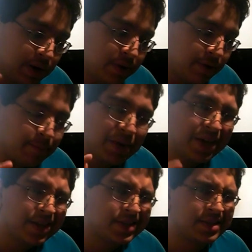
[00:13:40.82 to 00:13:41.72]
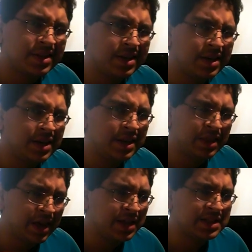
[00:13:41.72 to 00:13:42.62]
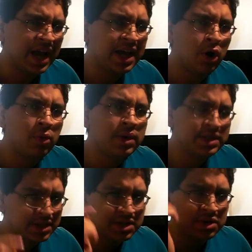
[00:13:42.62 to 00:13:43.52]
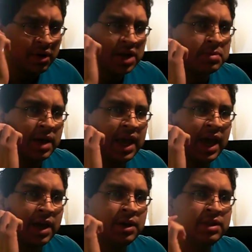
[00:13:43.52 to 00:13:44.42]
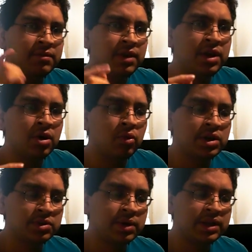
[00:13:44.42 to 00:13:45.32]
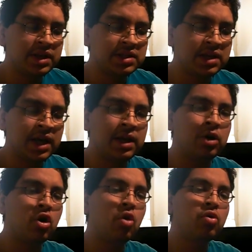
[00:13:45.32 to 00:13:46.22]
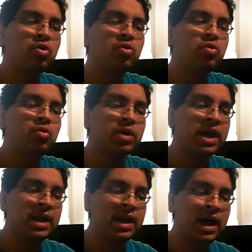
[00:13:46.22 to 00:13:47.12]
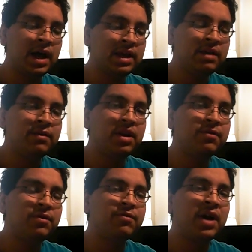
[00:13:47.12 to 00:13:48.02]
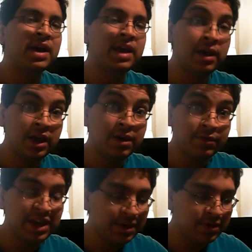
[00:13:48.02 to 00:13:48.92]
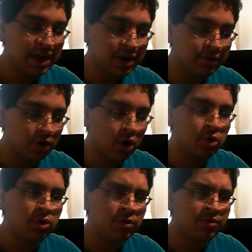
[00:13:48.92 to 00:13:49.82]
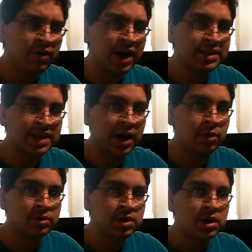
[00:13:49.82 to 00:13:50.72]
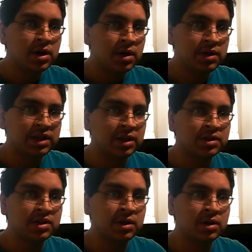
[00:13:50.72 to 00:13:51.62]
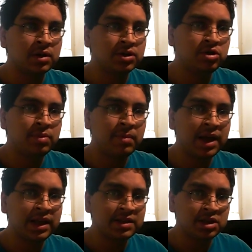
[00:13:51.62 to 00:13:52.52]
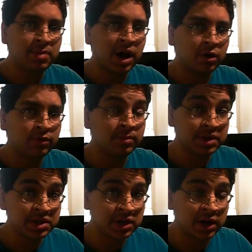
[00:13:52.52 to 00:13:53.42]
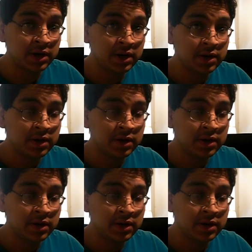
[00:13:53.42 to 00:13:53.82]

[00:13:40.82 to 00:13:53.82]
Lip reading: of the biggest things I always just scratched my head in the video was when they said Goku cannot, even if Goku finds out that the Superman gets his power from the sun,